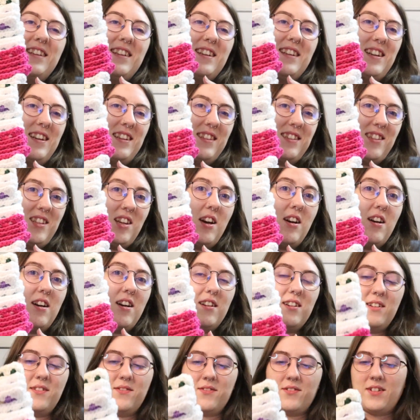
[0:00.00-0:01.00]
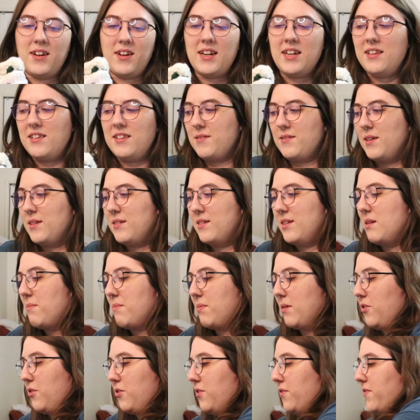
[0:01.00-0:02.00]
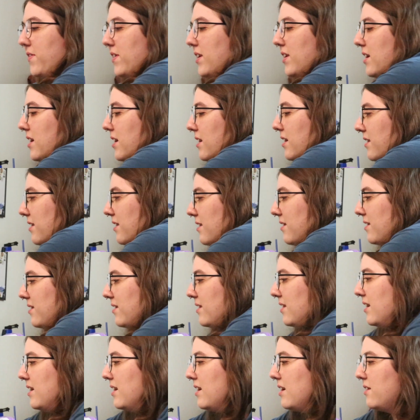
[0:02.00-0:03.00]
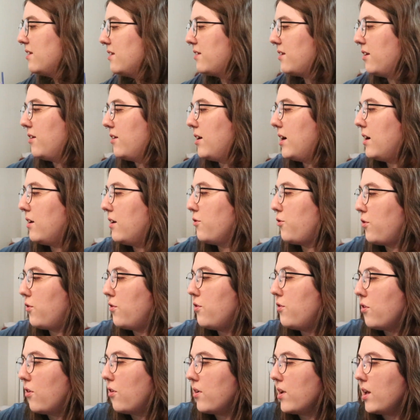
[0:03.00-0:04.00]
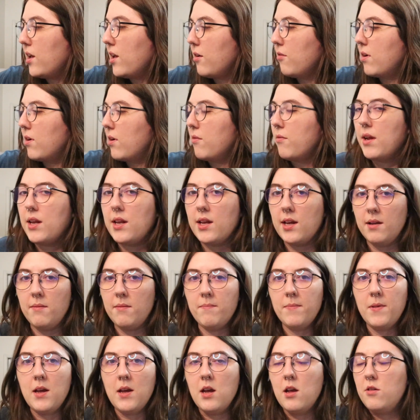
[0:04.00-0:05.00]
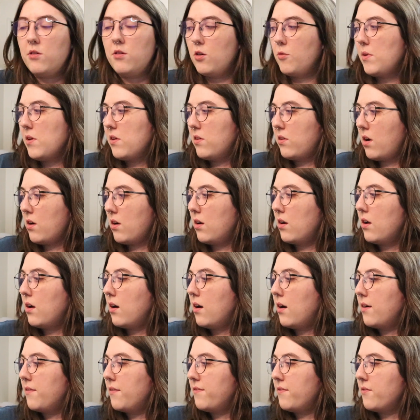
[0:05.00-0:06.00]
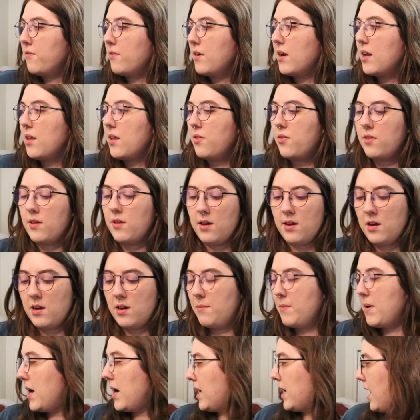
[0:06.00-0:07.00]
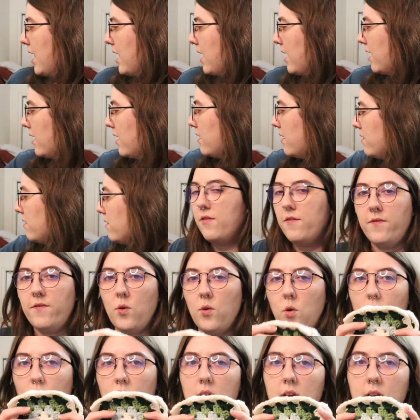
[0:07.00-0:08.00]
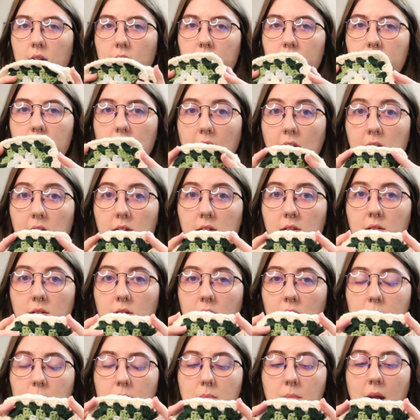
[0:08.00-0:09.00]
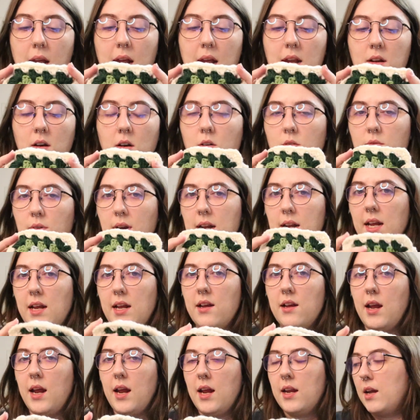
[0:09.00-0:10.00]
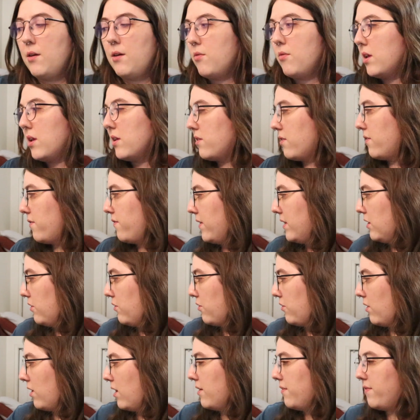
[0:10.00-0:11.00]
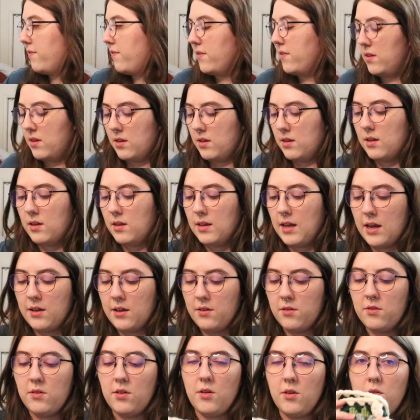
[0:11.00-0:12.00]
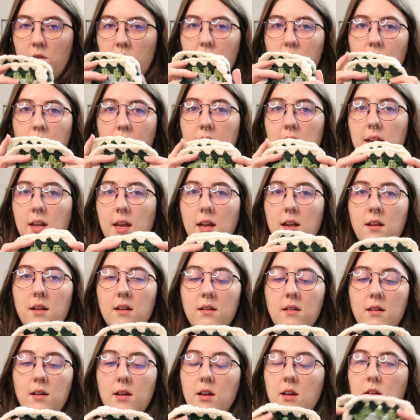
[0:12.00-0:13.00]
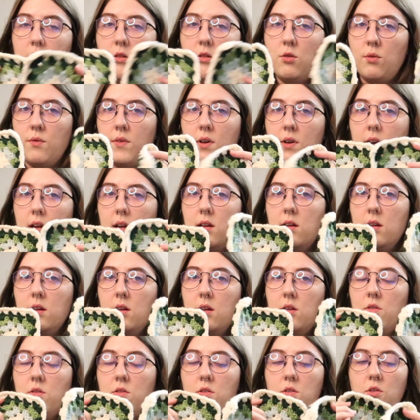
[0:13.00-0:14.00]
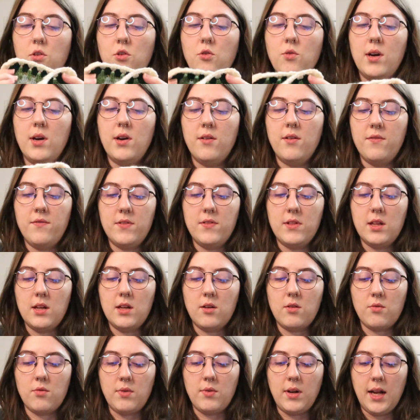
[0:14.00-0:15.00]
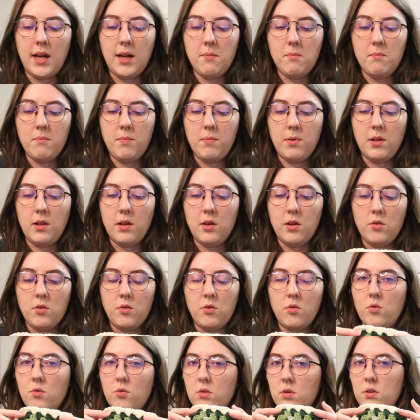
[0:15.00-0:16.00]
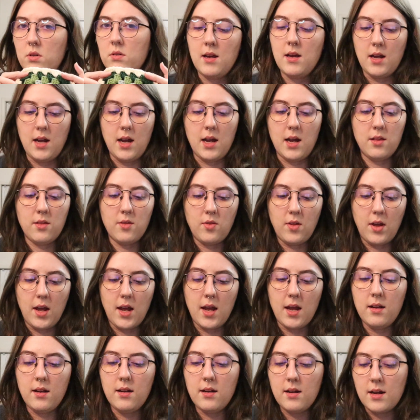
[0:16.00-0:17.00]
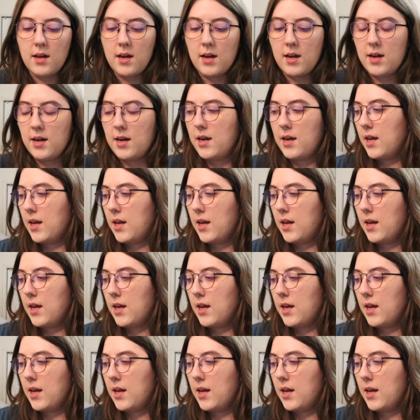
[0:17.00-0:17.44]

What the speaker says: A ton of granny squares and a bunch of fun colors. So I'll just show you what we did. So we started off with, I had 4 of these made already, and I wanted to finish off the last 2, so I did. So we've got 2 of the green and blue, and then I